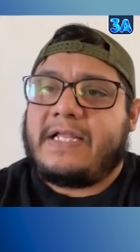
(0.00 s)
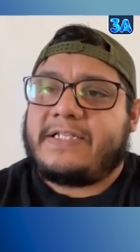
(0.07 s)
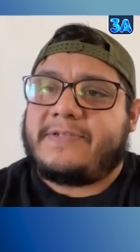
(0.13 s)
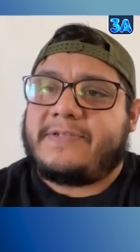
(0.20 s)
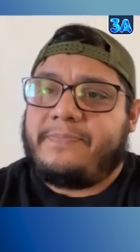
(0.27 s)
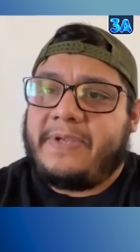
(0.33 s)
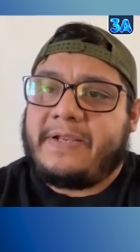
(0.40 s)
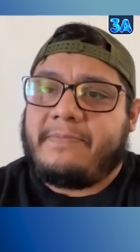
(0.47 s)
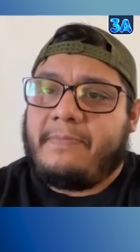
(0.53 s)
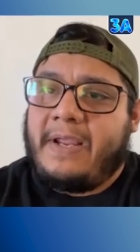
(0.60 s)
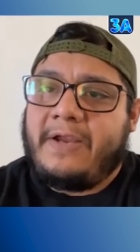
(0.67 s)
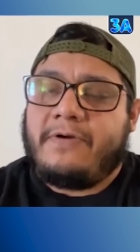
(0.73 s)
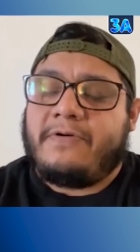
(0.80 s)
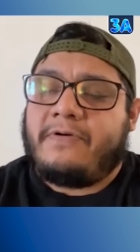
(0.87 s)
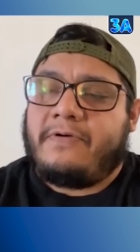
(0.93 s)
That's a big
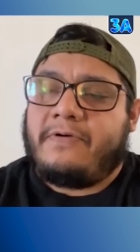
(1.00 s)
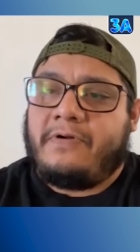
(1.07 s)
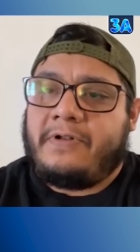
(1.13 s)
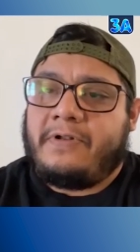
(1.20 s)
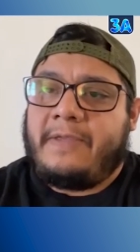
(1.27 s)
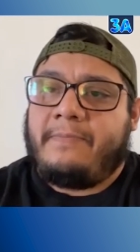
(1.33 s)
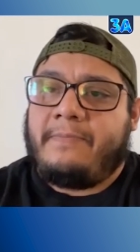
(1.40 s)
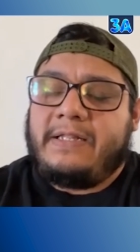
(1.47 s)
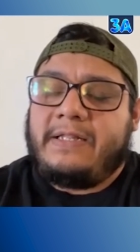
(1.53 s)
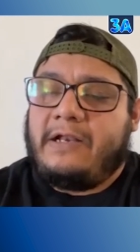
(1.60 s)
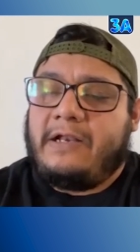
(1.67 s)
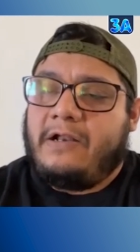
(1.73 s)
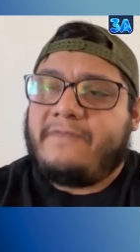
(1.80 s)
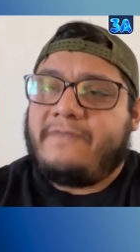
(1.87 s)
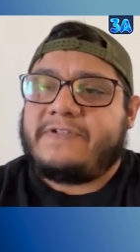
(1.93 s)
major on them.
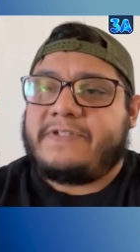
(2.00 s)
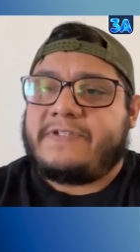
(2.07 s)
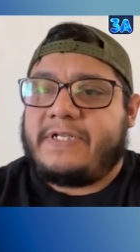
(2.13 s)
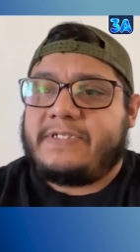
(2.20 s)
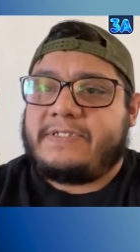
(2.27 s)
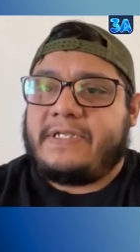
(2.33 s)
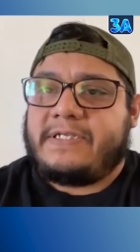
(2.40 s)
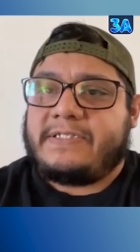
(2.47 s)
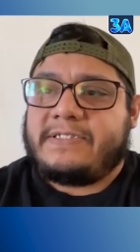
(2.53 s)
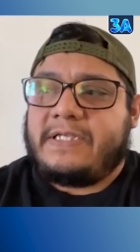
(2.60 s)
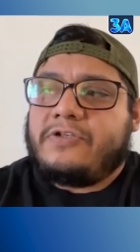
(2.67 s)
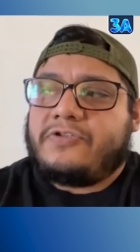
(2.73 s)
They love statistics.